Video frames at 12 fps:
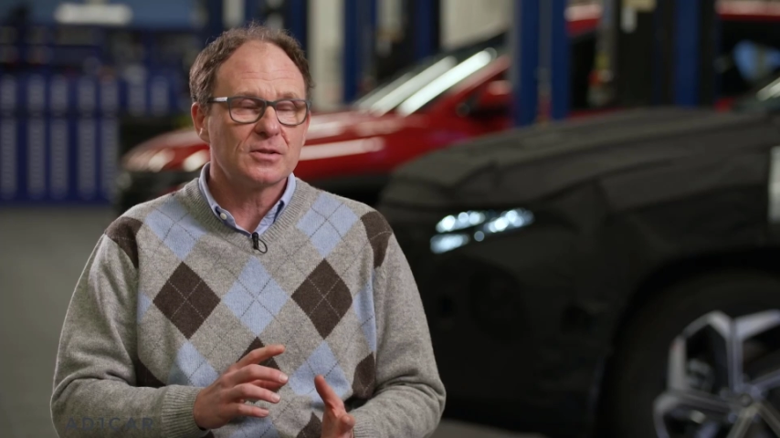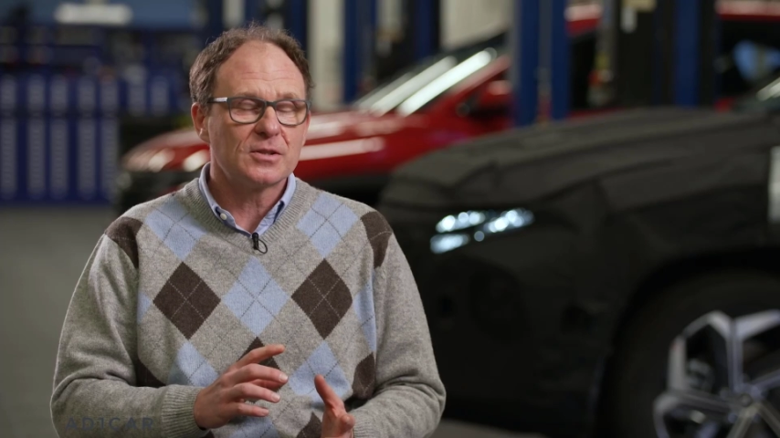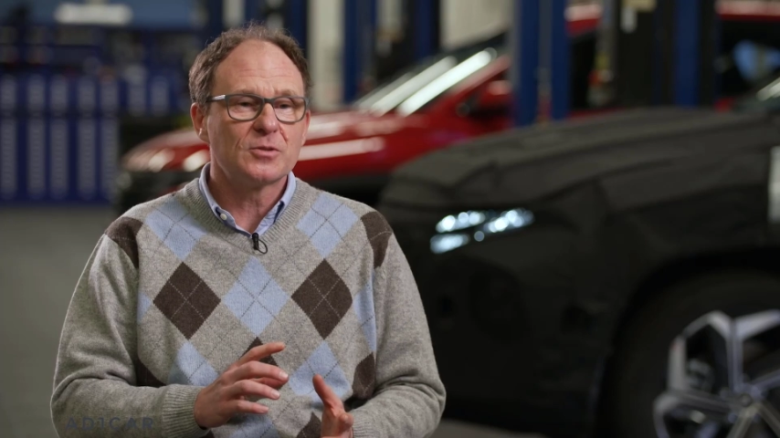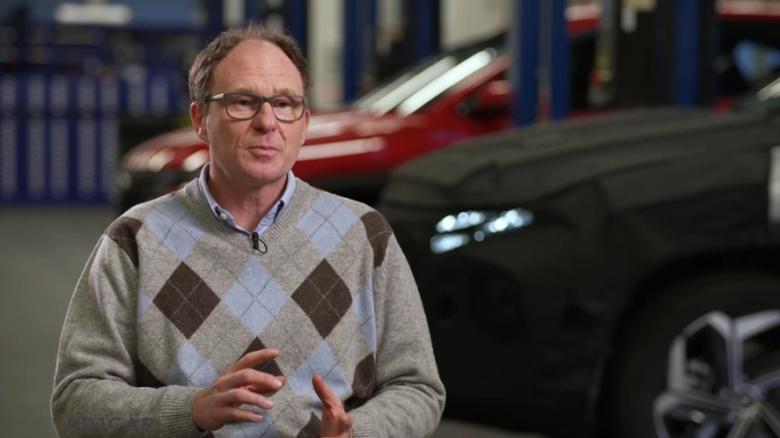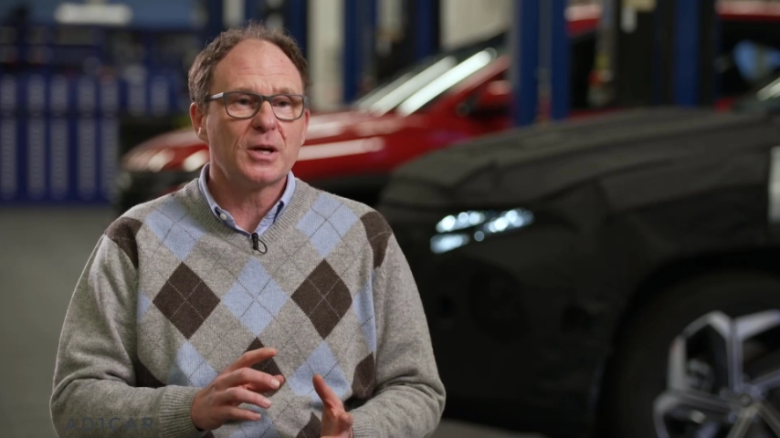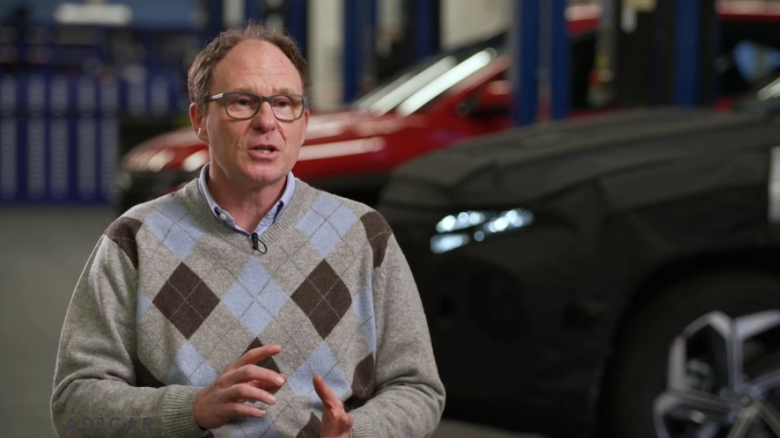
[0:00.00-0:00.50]

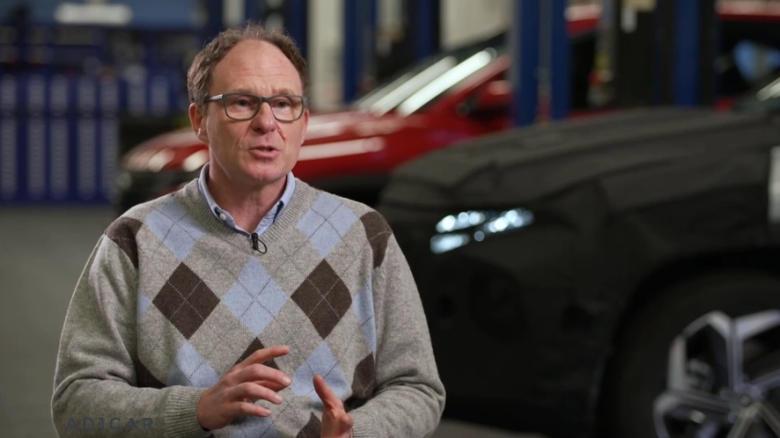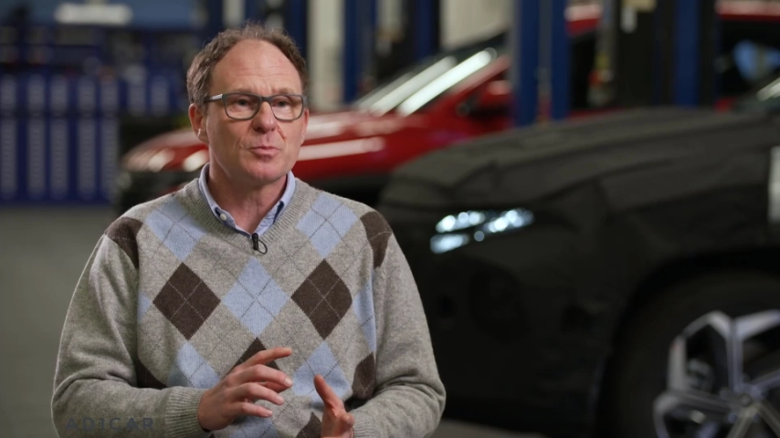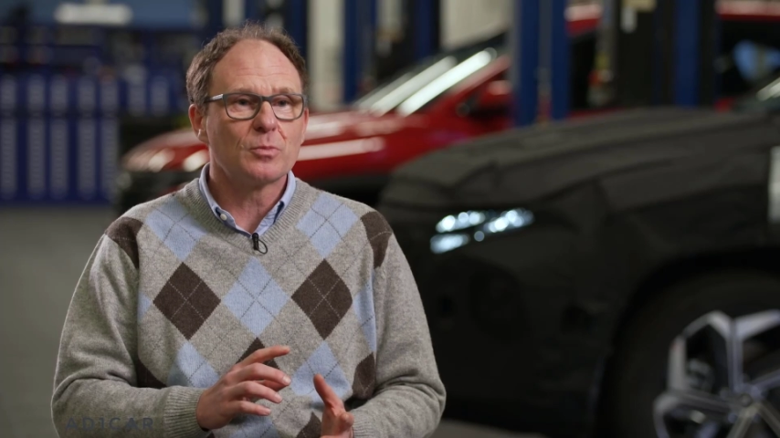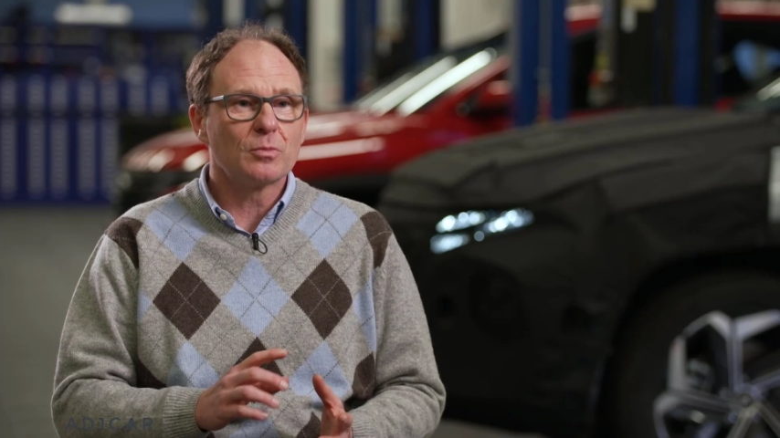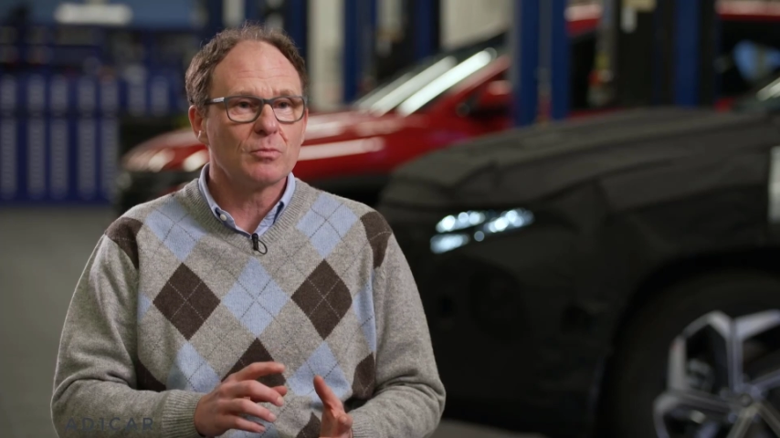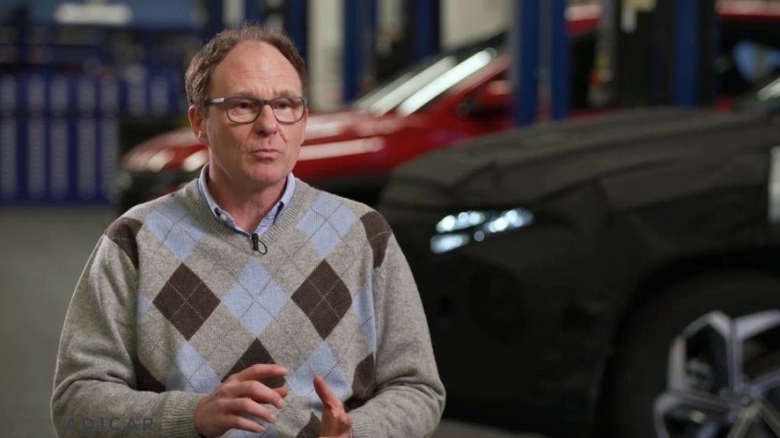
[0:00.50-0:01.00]

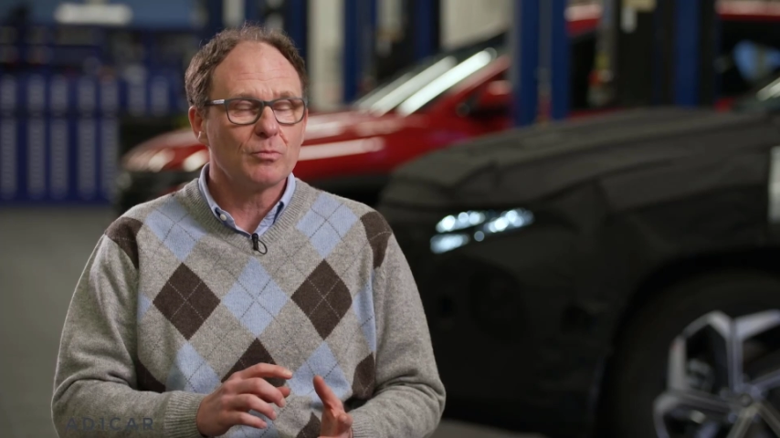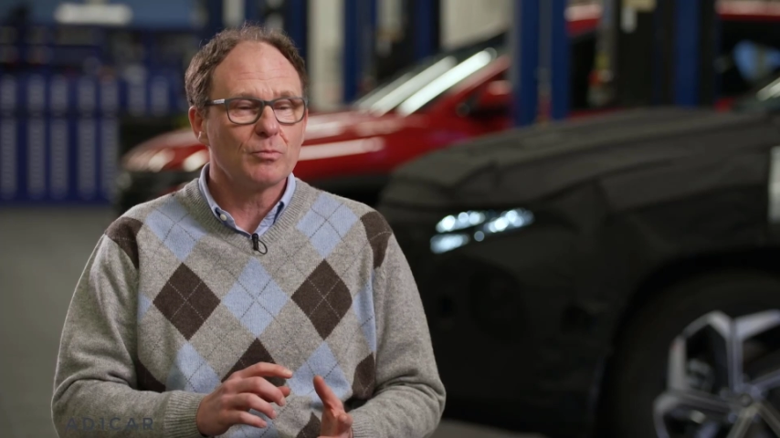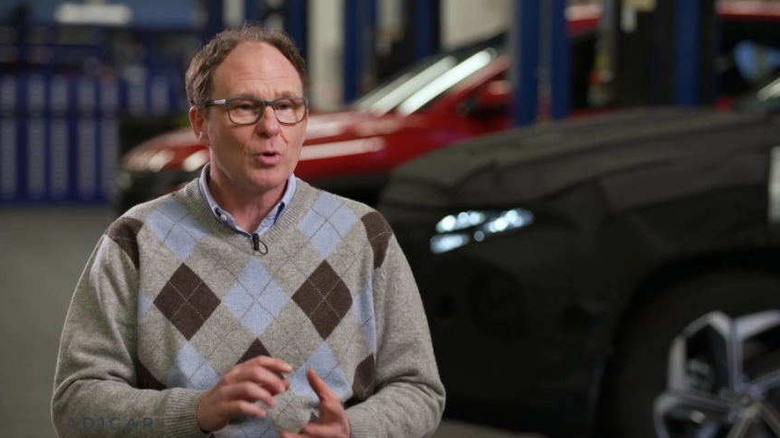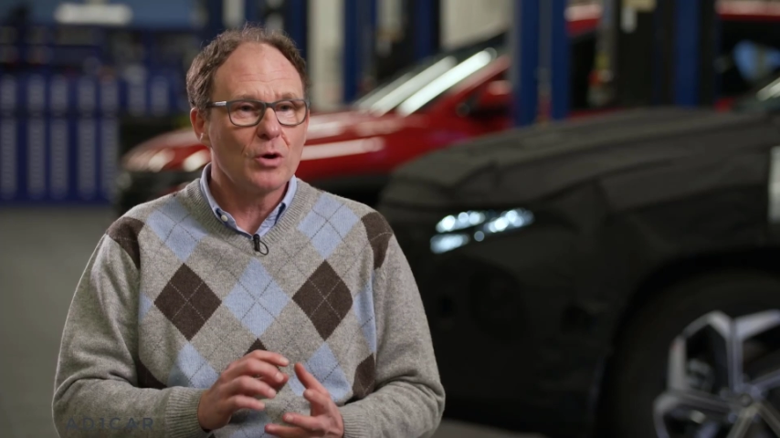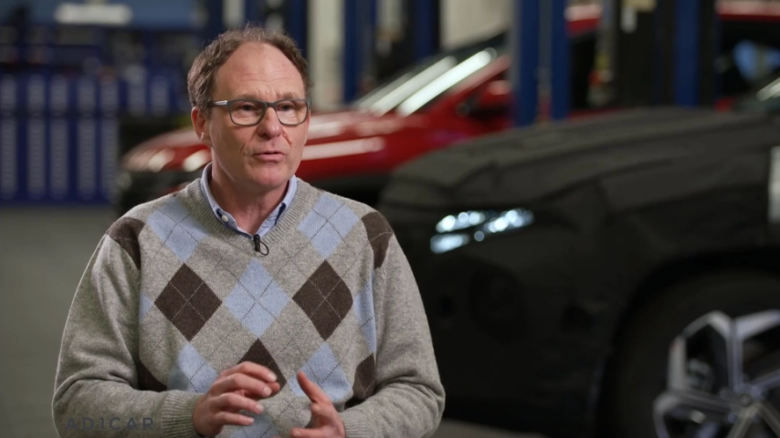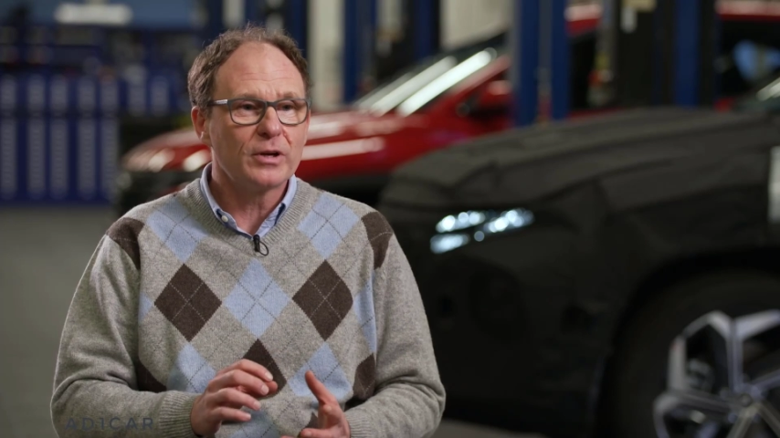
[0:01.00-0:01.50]
suspension
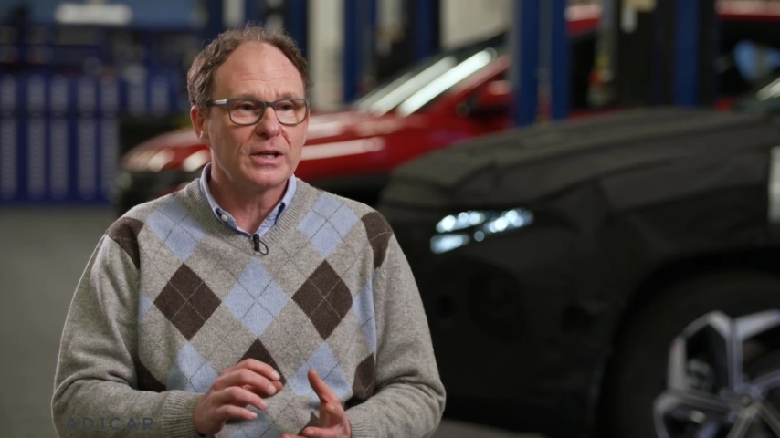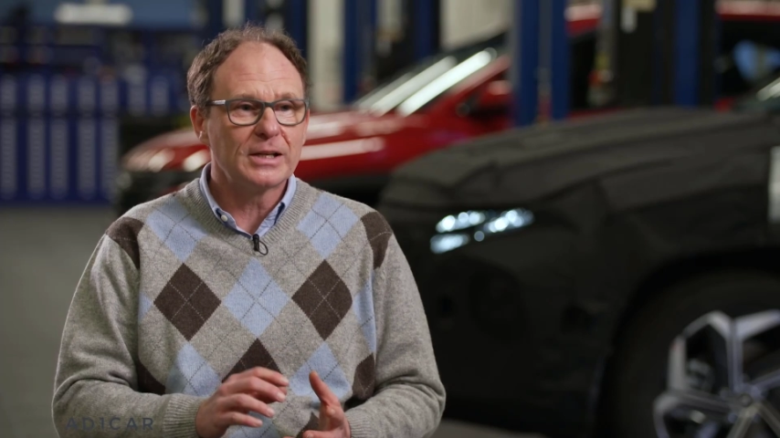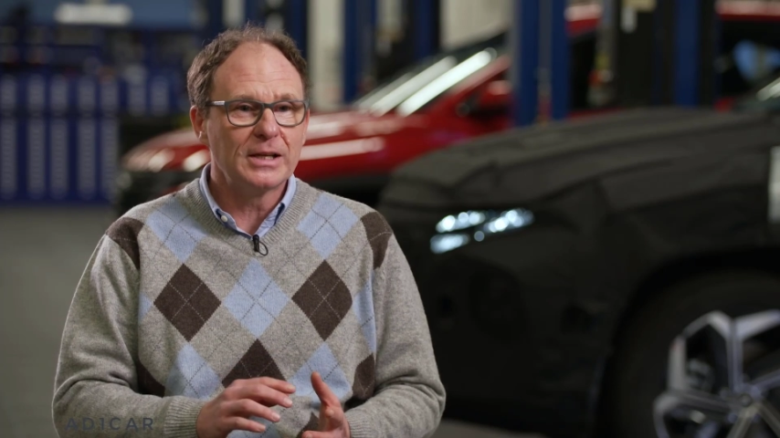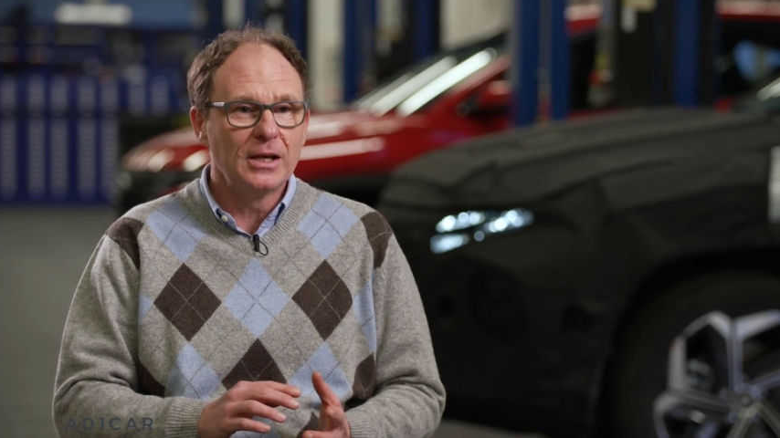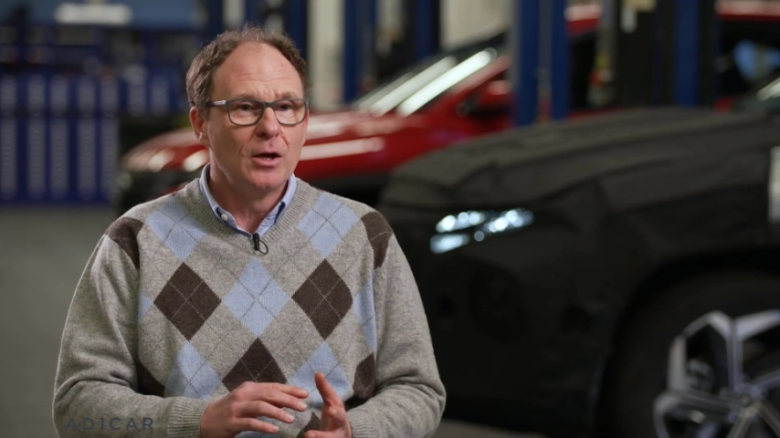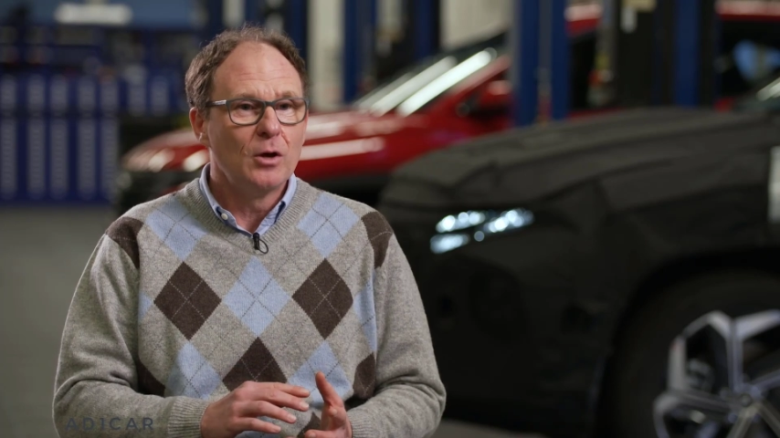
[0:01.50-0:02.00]

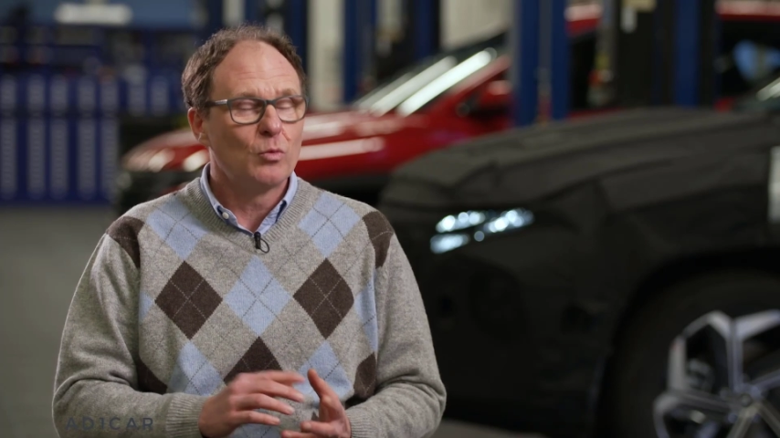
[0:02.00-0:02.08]
perfectly,